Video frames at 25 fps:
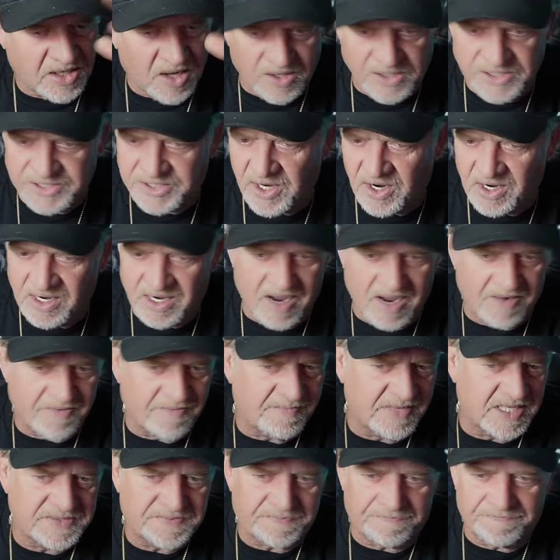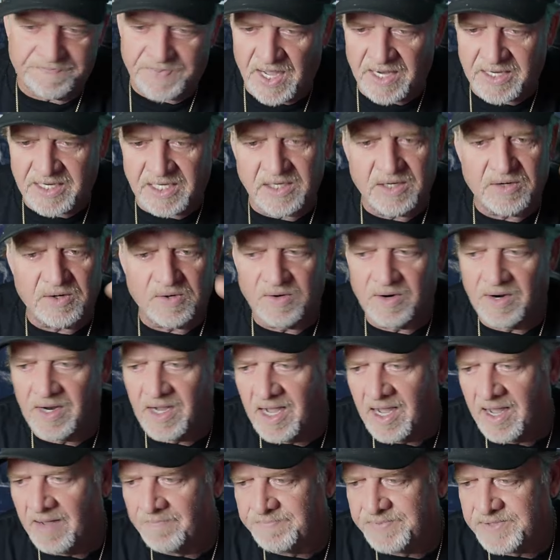our government's fucking
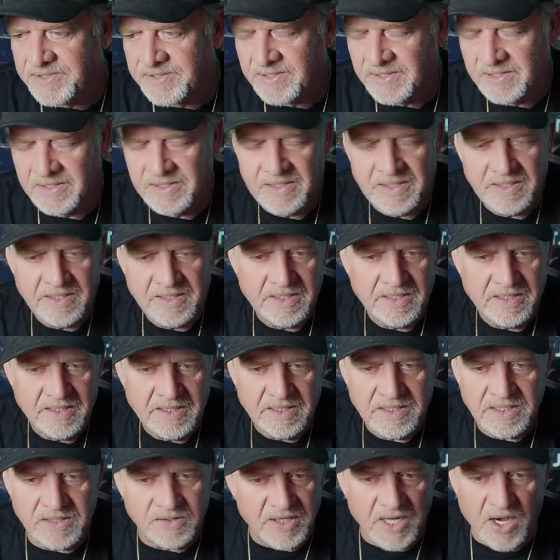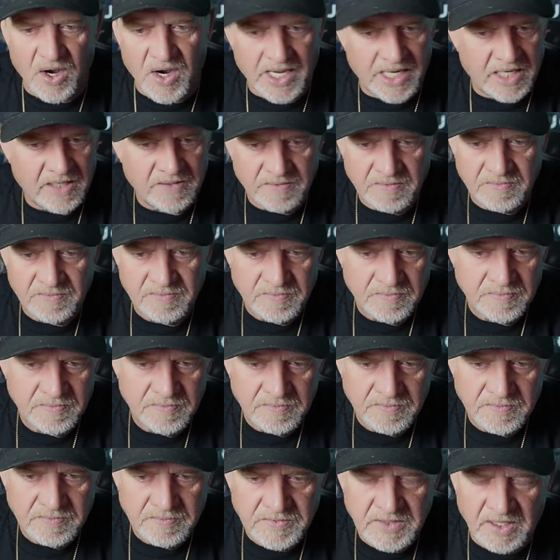corrupt. You know it.
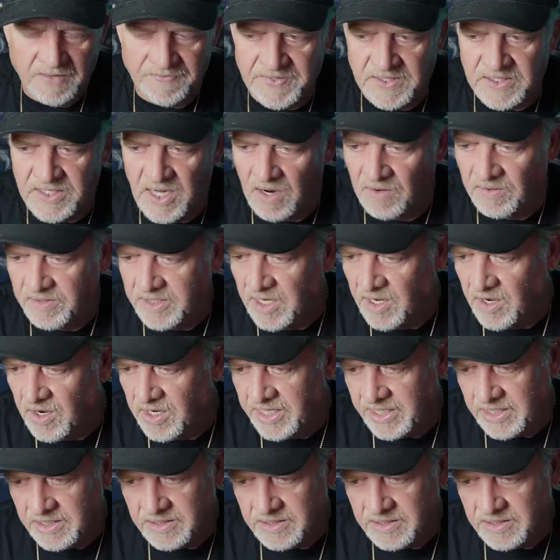If you don't know it,